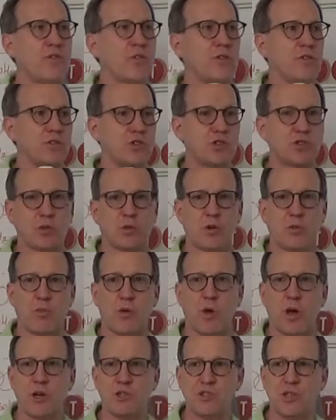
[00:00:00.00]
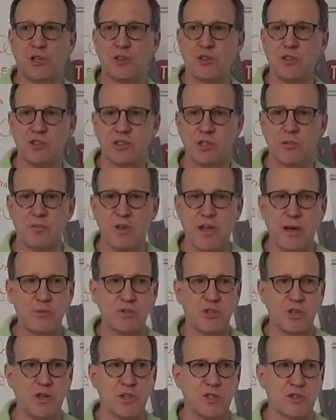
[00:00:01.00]
the sugar project as sometimes
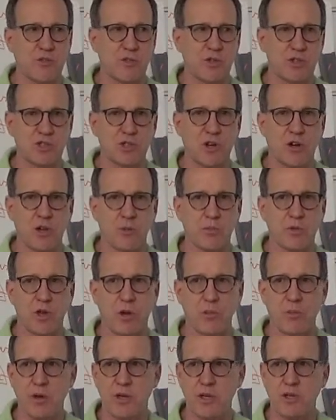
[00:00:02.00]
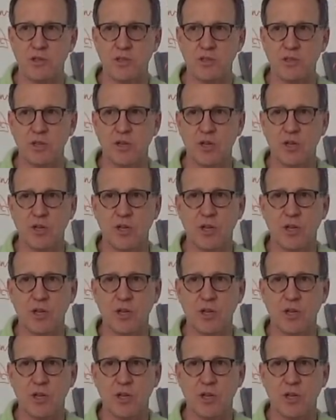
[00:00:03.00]
it is for startup companies.